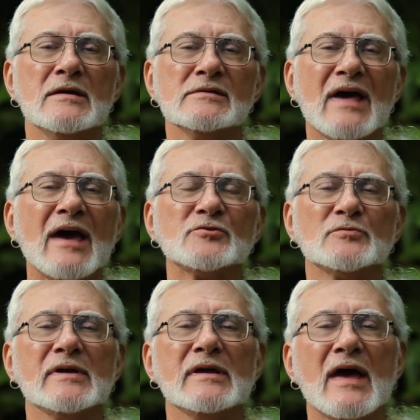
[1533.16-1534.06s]
is
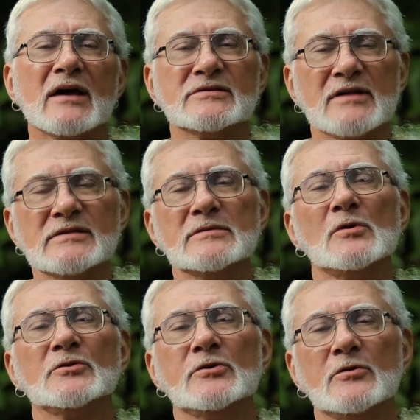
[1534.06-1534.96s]
actually
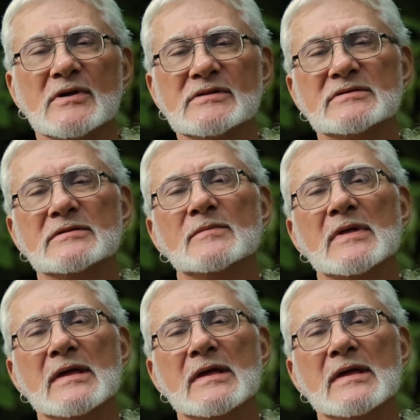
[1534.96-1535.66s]
accessible to us